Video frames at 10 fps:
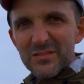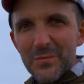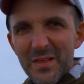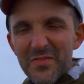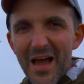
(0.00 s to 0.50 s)

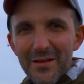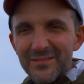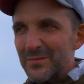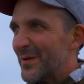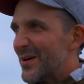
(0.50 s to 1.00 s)
So many
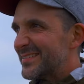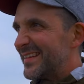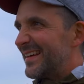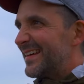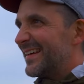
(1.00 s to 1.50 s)
thousands of birds
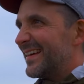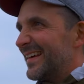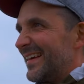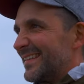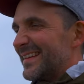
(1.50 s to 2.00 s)
here
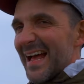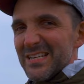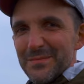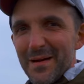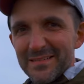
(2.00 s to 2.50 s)
that it
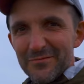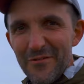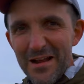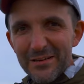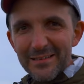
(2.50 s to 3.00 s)
actually makes a
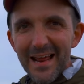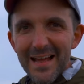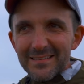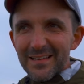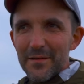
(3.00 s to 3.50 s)
really good
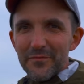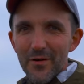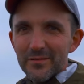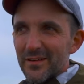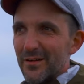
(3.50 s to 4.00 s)
landscape
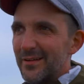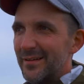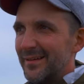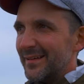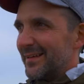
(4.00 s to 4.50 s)
photo.
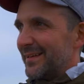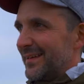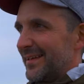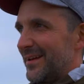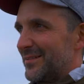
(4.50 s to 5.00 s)

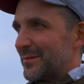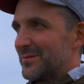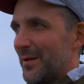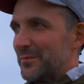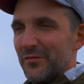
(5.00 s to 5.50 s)
You know,
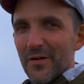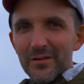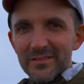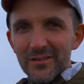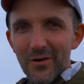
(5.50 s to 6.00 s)
sometimes we
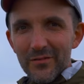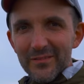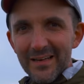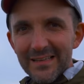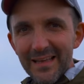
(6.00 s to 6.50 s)
focus a lot
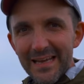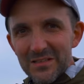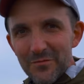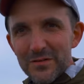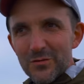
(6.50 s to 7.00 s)
on getting the
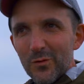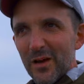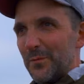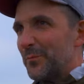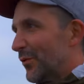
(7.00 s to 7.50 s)
individual
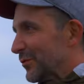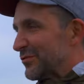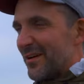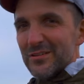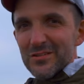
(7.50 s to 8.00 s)
kind of
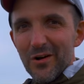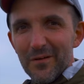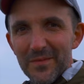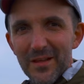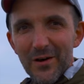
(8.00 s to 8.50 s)
portrait shot
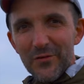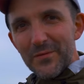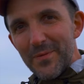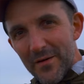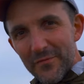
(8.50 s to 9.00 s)
of
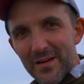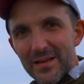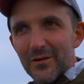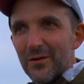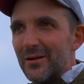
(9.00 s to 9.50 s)
the
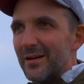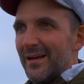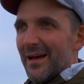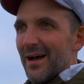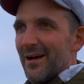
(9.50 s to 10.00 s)
puffin or
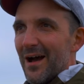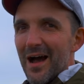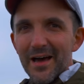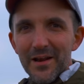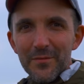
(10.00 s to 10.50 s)

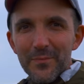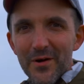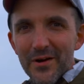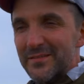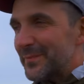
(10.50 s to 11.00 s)
another
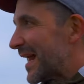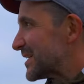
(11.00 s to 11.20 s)
bird, but